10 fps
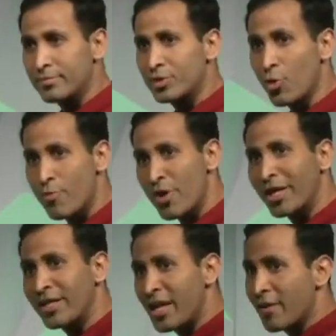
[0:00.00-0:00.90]
So we're
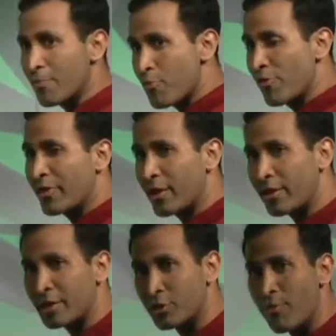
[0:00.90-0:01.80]
bringing together proven
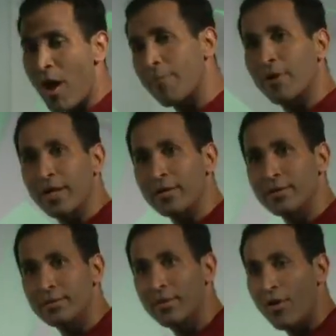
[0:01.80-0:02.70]
intellectual property,
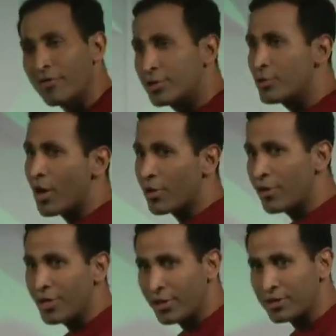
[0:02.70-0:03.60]
over 200
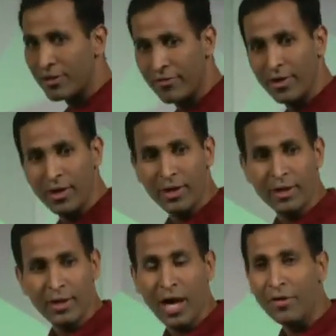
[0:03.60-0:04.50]
years of
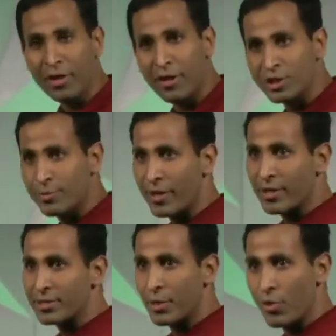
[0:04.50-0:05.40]
healthcare
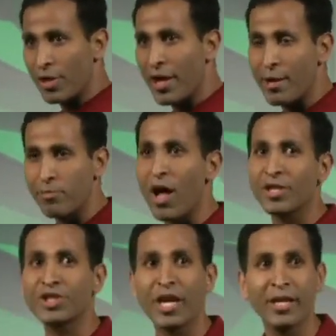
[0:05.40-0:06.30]
experience, and we're laying
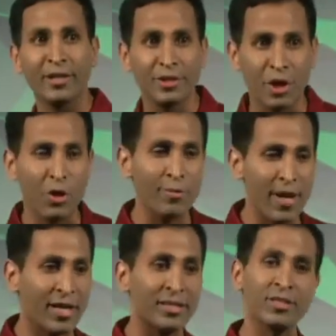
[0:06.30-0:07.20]
blockchain and a token
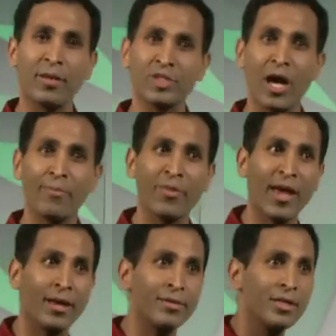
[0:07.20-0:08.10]
mechanism on top of
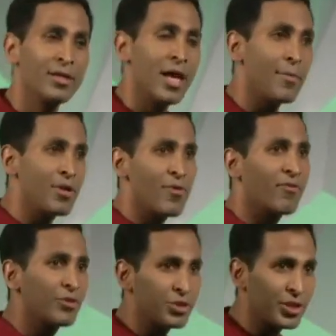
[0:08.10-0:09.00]
that. MD
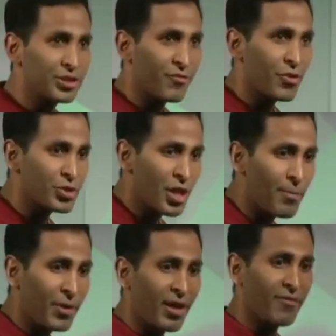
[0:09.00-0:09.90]
Revolution is the first
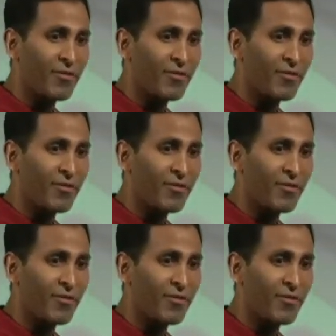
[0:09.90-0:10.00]
company I